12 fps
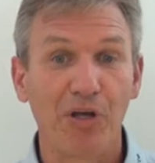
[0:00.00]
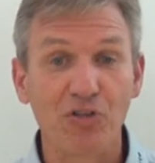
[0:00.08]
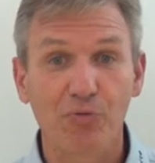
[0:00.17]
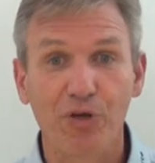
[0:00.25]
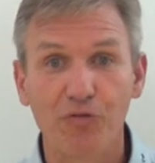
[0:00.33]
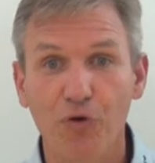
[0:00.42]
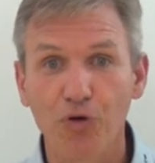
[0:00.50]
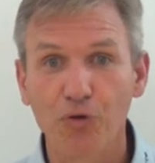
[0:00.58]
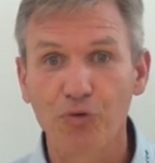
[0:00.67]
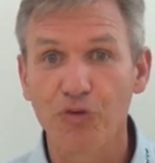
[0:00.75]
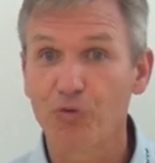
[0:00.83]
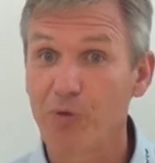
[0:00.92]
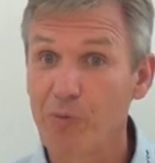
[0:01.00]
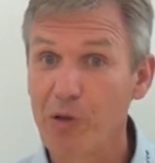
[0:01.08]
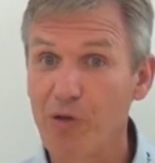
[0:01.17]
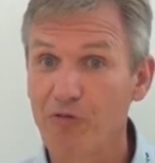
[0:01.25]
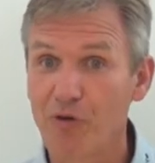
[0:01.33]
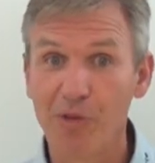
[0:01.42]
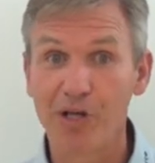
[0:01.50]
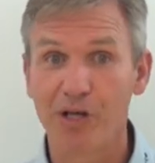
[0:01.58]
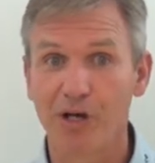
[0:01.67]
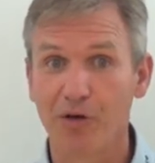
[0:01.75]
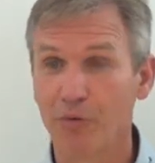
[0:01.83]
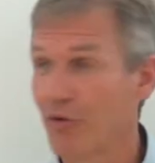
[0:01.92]
BASE24 users will be
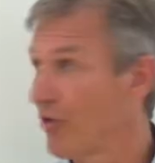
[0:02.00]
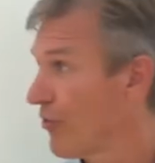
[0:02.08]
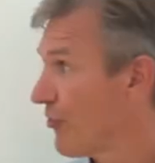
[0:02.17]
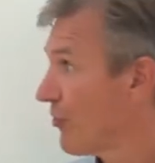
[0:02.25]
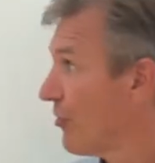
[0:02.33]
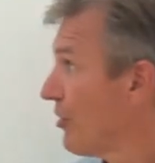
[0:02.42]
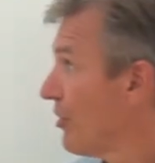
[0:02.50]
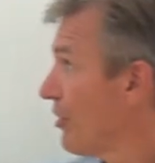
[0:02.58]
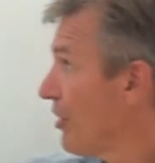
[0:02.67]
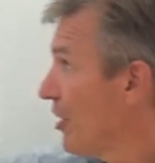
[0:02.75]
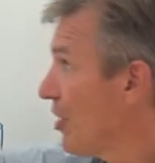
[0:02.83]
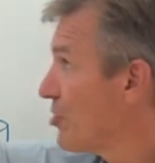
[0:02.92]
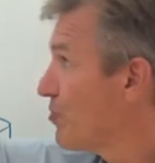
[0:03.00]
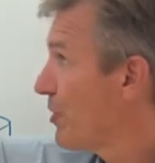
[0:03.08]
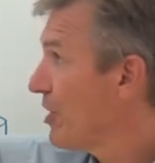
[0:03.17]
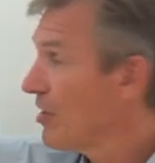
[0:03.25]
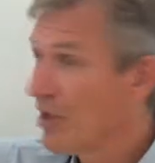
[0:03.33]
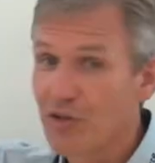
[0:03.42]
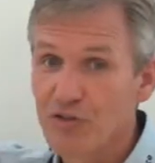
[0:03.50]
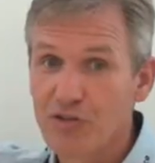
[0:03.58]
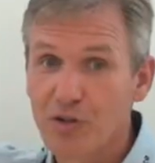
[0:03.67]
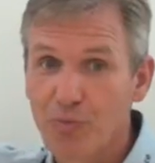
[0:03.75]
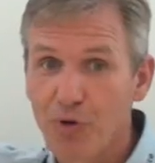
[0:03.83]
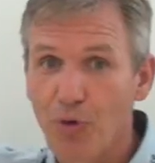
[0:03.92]
familiar with this. XPNet
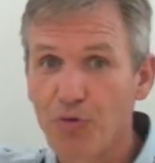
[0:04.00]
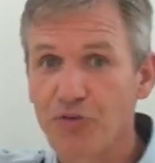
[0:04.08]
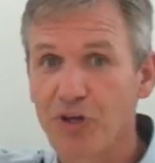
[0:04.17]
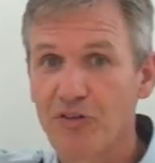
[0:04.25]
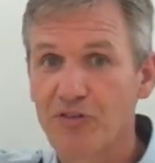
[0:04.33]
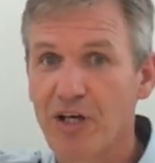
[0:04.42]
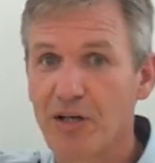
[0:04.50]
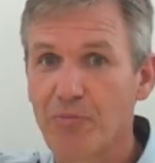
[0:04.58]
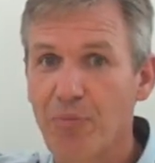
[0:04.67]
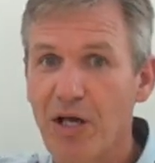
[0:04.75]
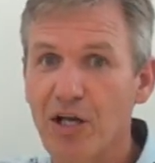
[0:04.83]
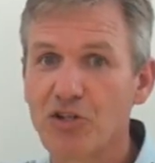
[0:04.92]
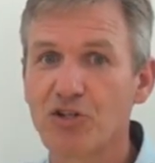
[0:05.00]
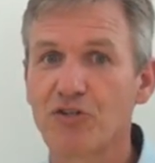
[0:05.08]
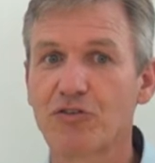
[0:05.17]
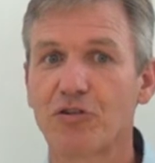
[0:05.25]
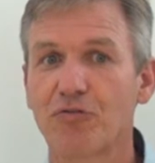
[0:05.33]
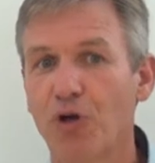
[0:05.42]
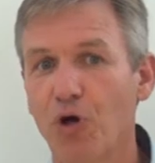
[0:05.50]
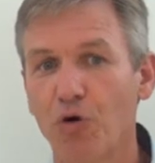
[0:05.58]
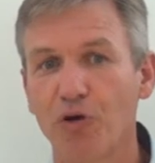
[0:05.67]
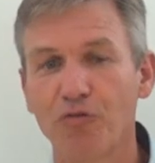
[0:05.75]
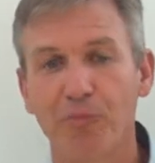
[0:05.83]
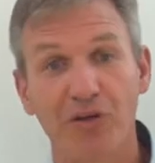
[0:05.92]
is the process that manages the
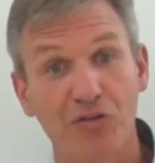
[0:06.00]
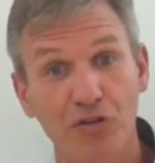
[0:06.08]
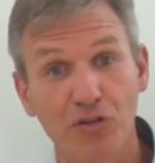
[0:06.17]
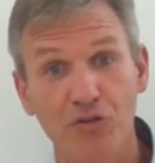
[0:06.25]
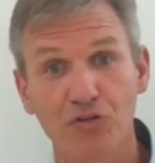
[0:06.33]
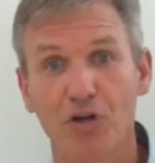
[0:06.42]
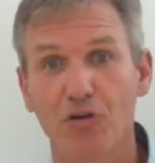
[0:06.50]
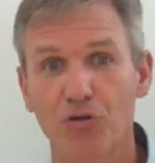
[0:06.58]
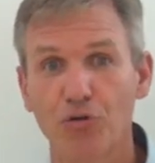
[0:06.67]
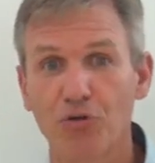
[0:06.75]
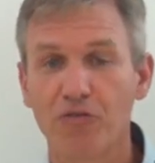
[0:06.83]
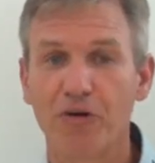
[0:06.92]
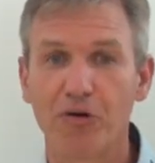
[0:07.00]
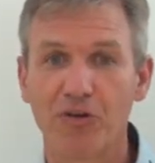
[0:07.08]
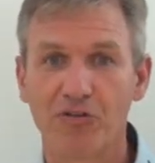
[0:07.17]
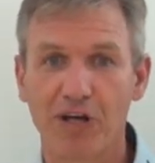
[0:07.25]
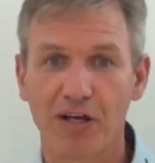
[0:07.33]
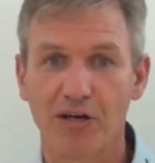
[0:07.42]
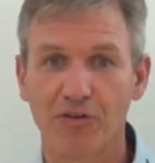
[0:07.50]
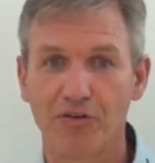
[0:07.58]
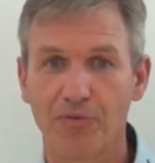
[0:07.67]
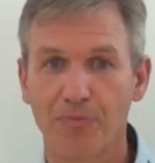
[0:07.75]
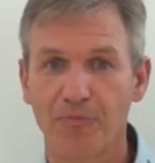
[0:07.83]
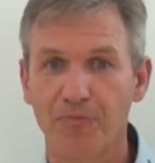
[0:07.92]
flow of messages through the various
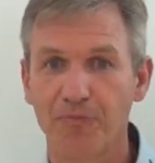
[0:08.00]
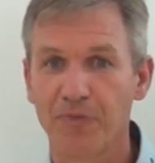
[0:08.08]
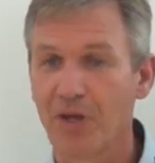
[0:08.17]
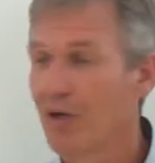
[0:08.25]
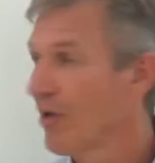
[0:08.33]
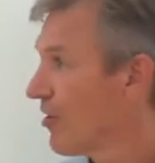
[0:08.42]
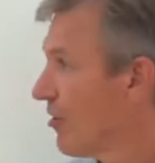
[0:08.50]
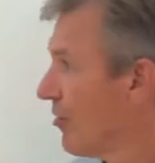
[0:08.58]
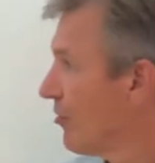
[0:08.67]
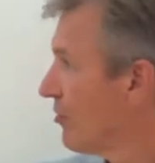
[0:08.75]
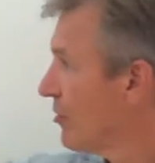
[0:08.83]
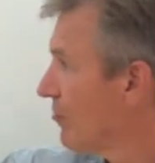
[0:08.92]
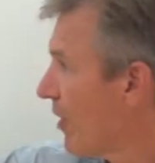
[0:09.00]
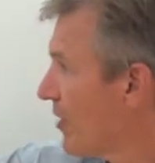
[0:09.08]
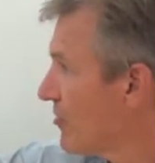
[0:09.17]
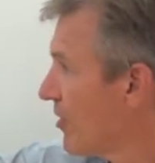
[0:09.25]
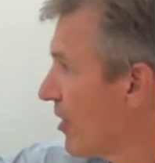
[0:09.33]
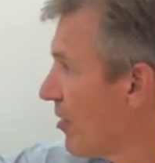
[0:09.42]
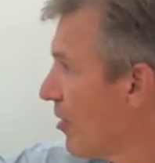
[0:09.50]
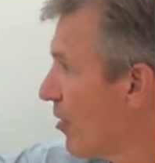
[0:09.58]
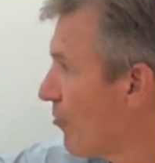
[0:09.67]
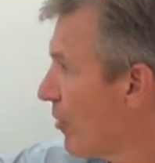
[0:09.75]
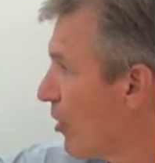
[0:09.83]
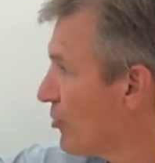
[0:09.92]
handlers. The device
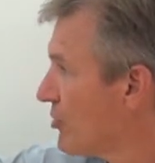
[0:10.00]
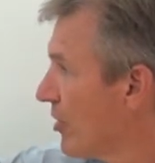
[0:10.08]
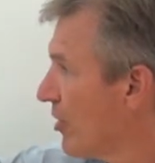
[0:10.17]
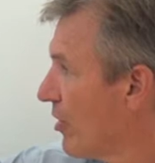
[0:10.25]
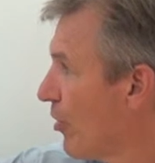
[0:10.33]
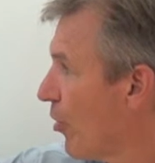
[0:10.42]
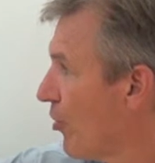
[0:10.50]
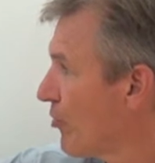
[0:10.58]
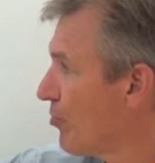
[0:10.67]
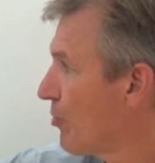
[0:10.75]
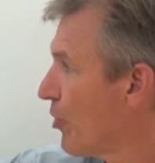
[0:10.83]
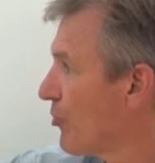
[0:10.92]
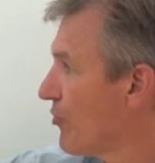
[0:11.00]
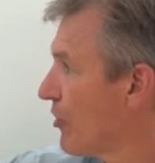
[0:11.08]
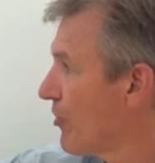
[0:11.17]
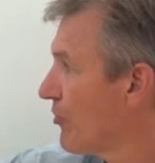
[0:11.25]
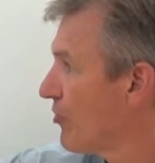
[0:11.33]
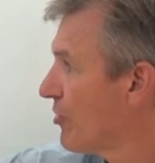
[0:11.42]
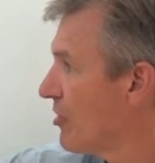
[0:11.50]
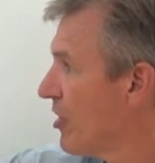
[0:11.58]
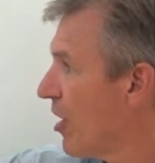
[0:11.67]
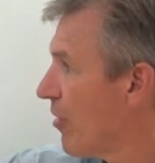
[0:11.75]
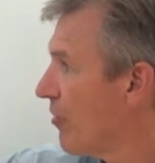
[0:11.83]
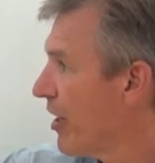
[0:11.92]
handler router auth process, the
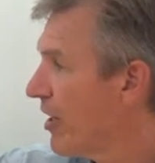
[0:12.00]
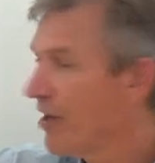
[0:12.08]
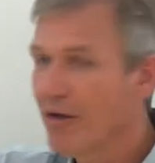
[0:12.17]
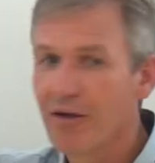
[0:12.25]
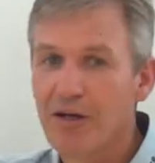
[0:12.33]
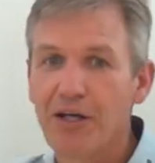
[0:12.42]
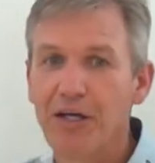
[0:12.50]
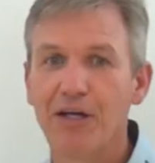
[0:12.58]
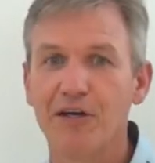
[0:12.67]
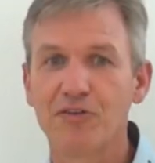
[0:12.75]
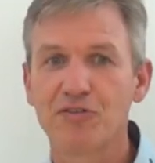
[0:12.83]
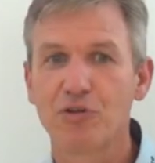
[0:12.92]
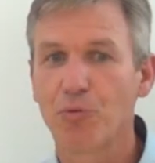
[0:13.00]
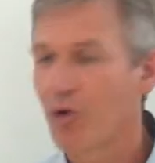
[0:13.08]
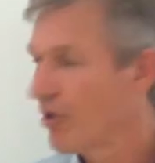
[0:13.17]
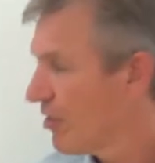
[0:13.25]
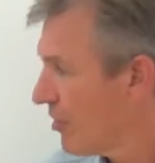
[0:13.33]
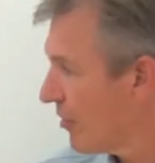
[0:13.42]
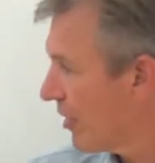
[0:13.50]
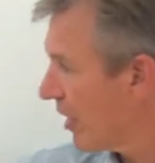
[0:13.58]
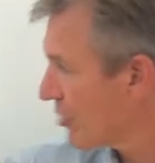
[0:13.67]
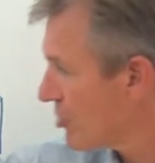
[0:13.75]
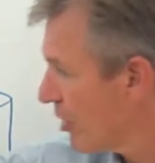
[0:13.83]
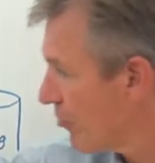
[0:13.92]
DRA, is the one that
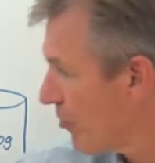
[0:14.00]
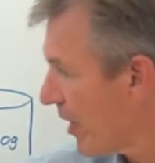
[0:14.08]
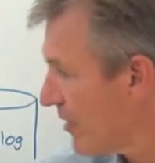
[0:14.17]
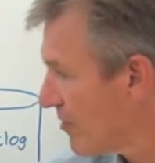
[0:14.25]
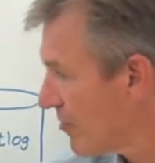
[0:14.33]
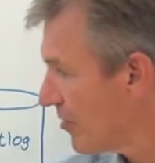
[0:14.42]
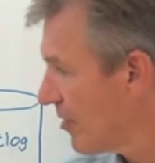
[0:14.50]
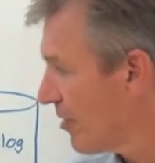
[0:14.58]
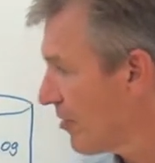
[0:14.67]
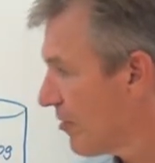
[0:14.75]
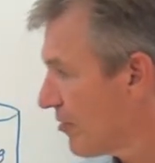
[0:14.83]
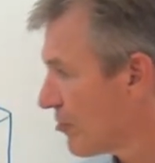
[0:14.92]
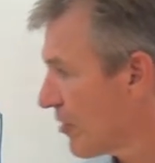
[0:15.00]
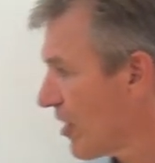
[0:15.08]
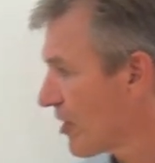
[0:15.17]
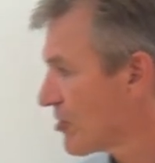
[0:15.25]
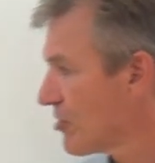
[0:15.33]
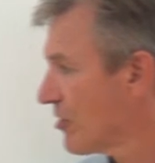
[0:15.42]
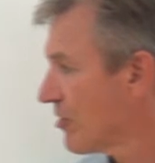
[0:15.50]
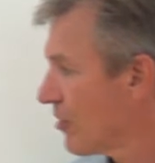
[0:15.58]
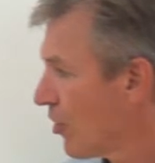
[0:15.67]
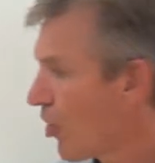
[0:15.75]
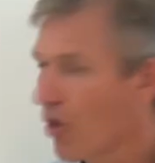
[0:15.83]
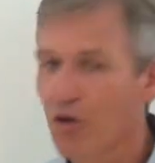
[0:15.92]
actually writes the
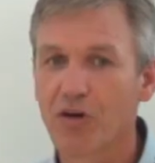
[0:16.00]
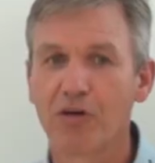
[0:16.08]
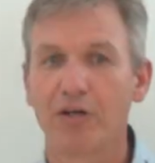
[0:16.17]
transaction log